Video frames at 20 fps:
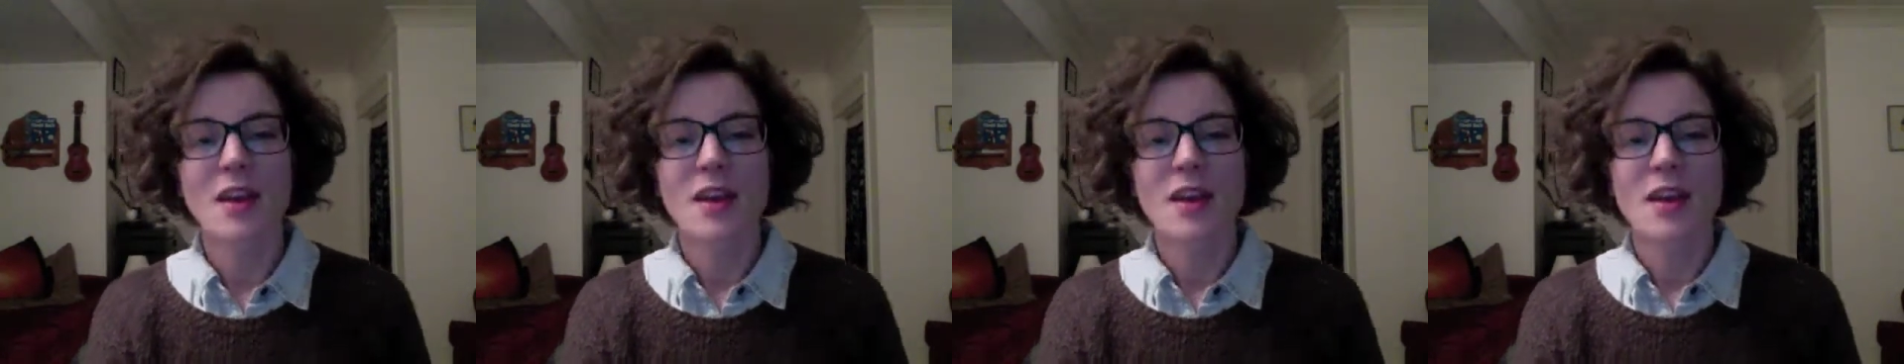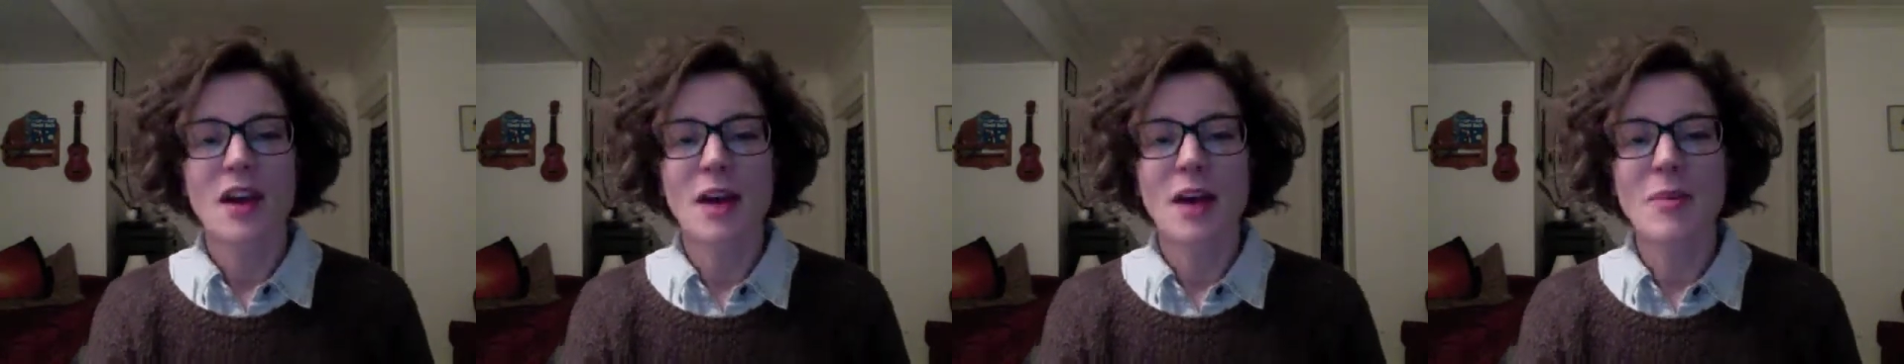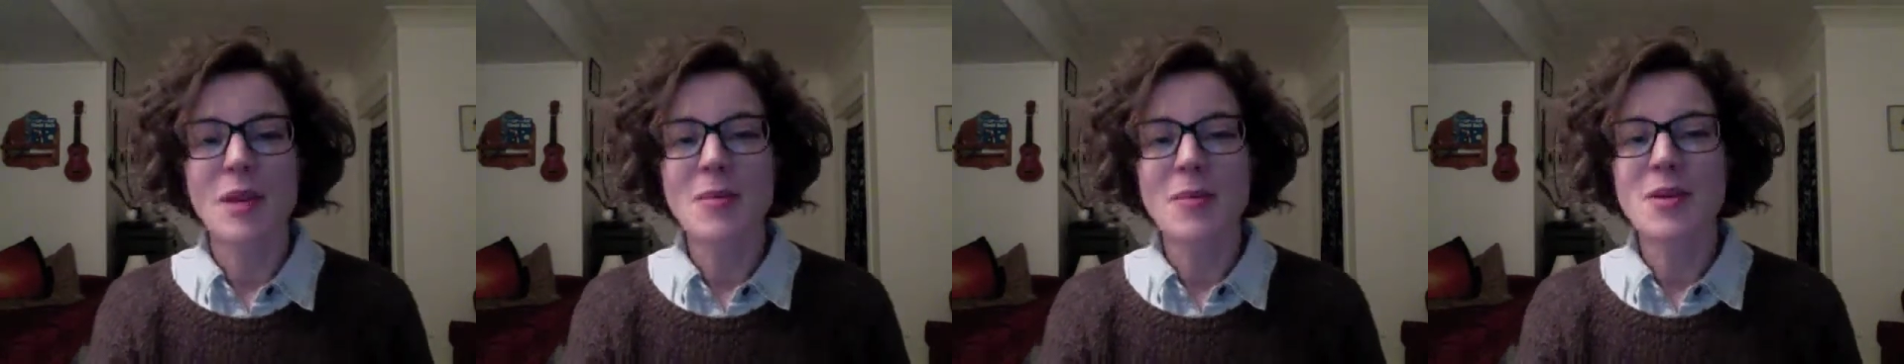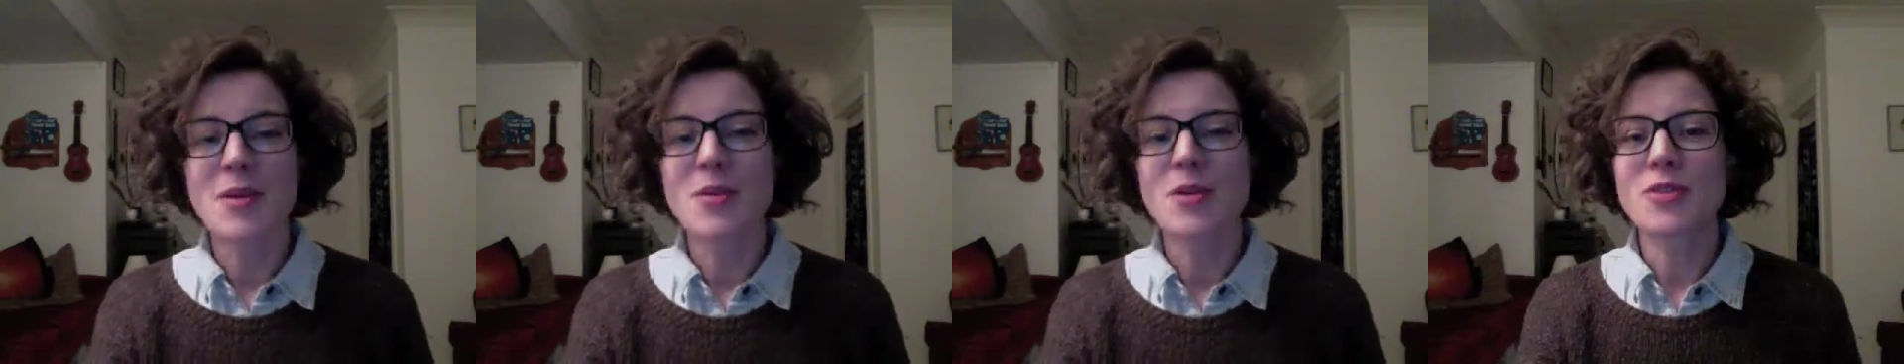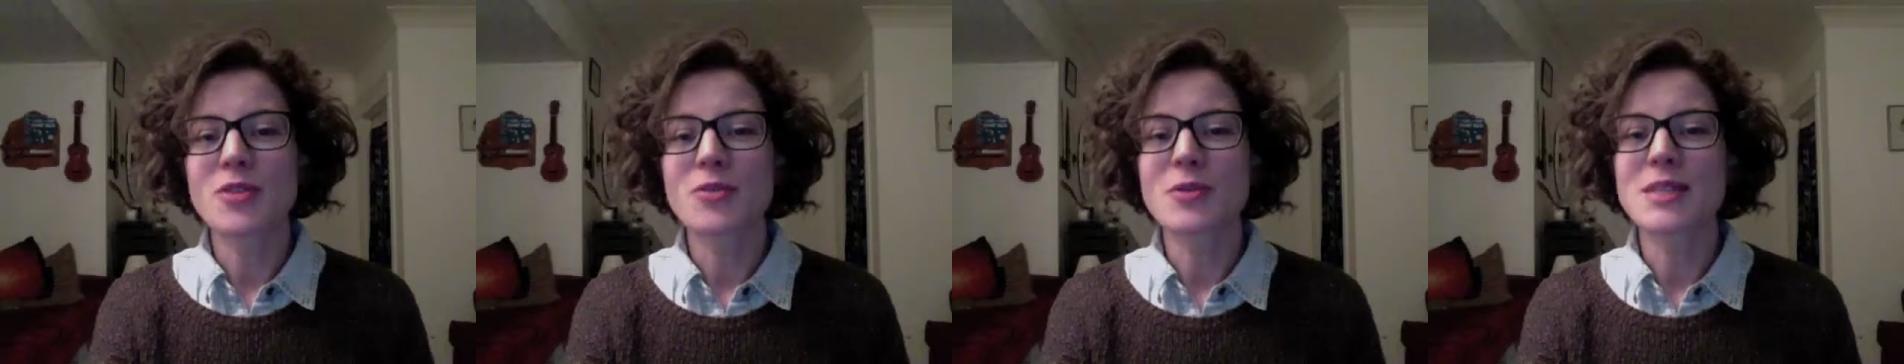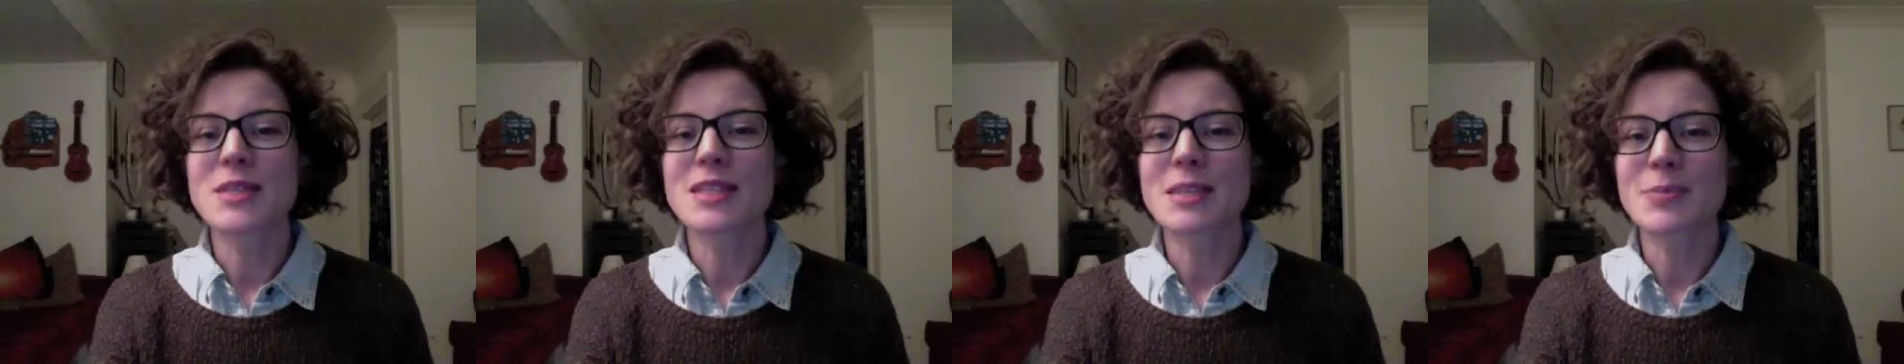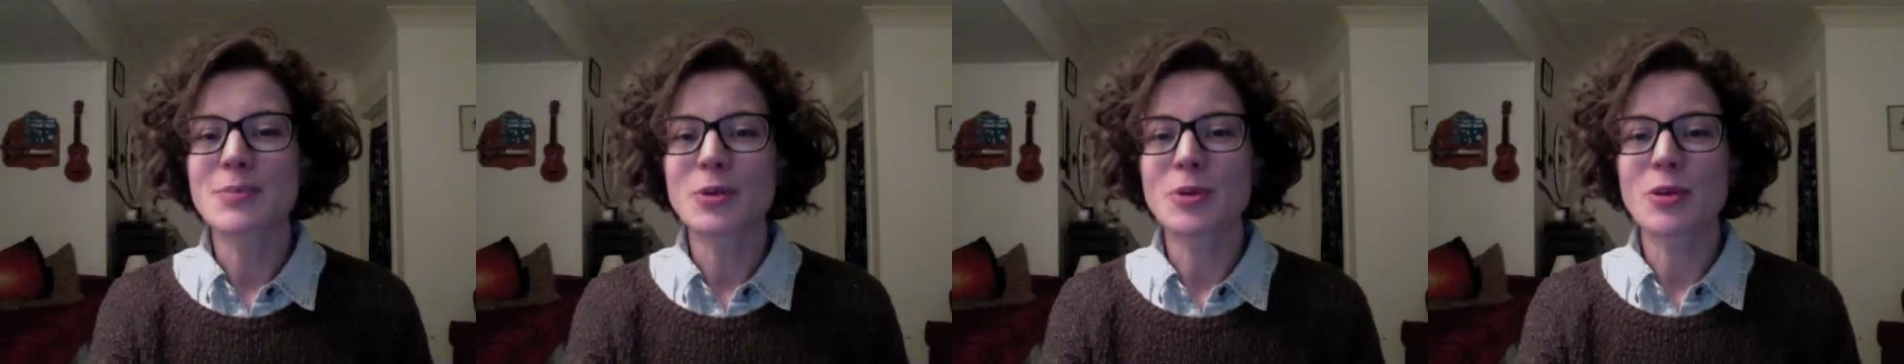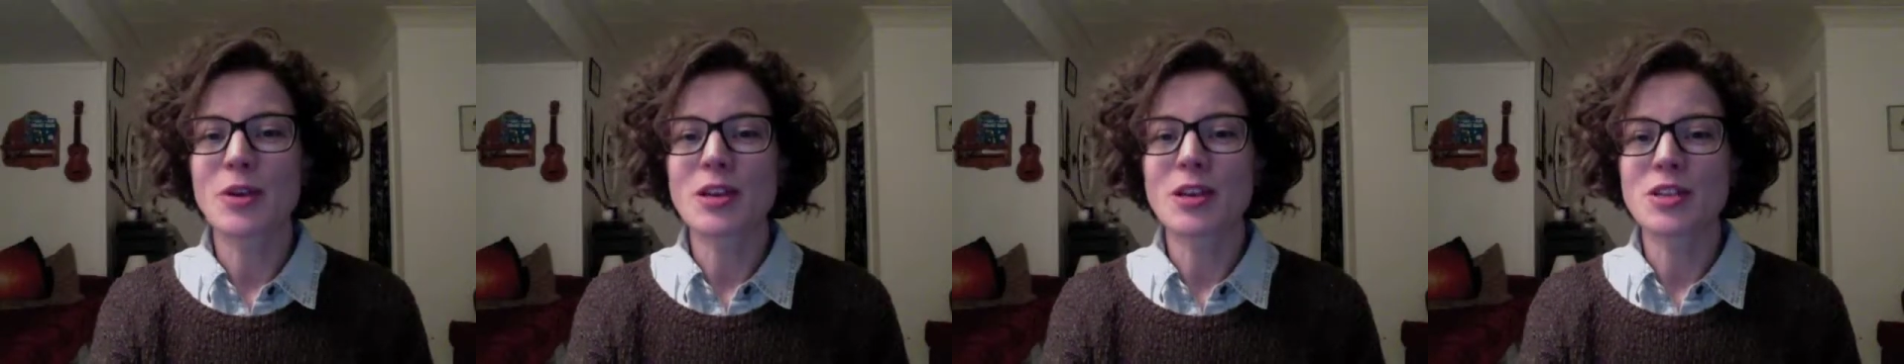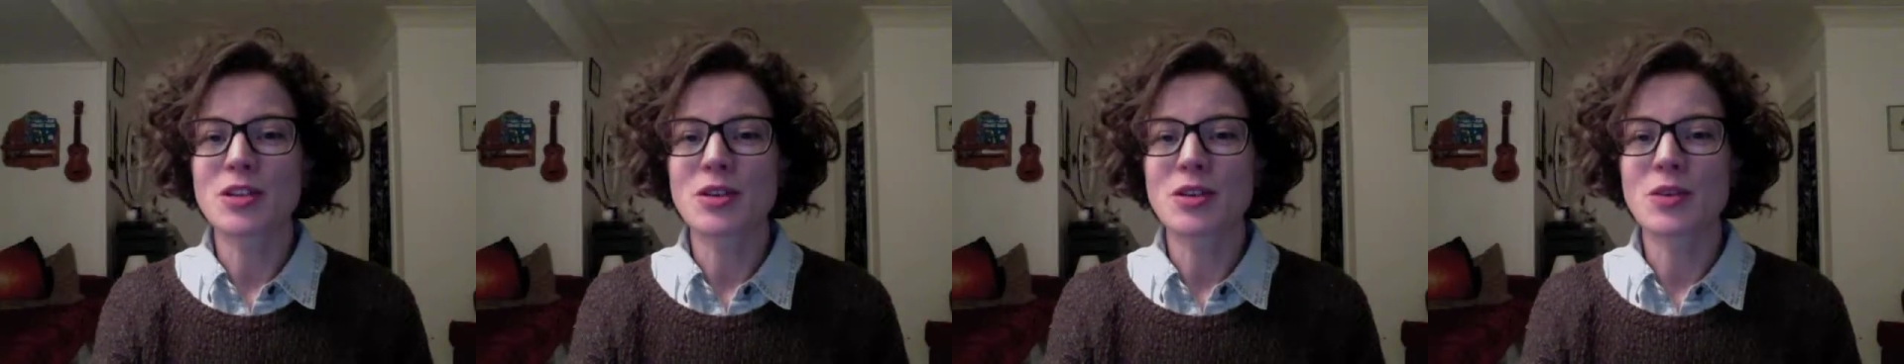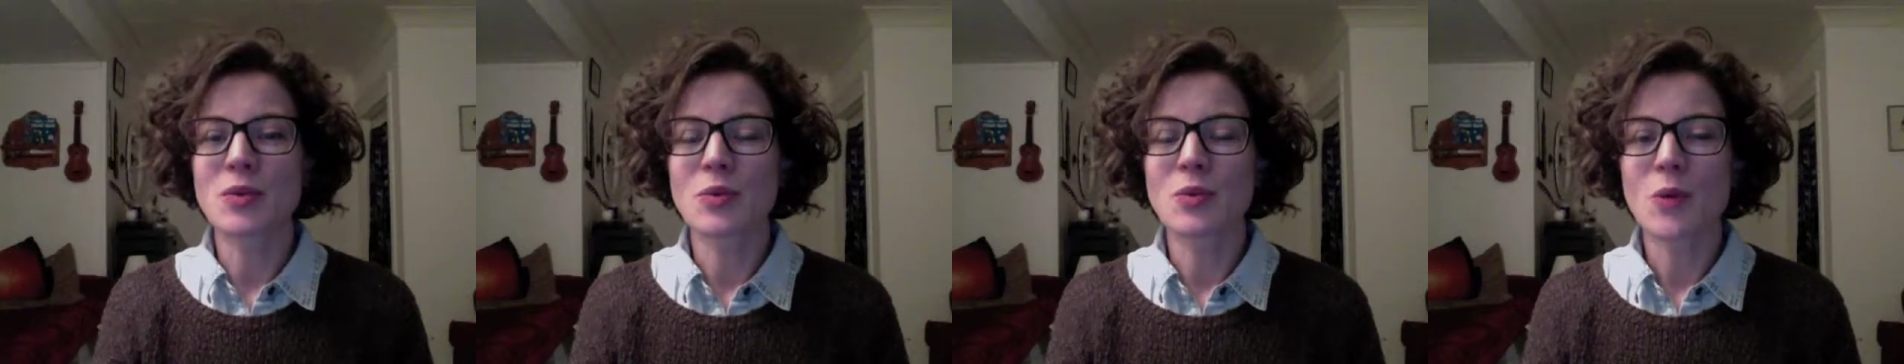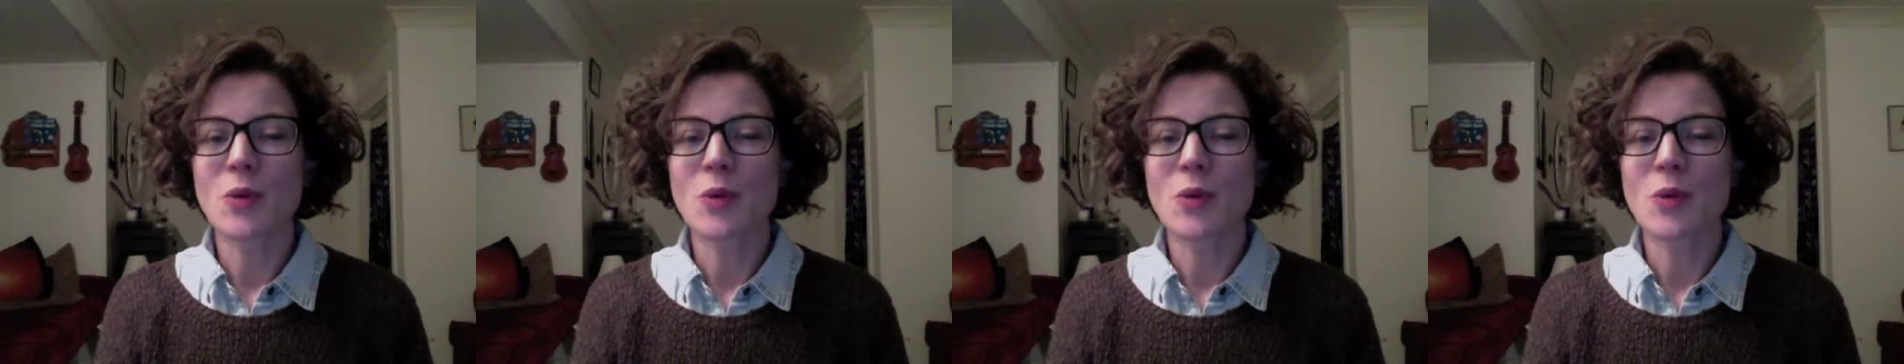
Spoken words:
A baby going through a sleep regression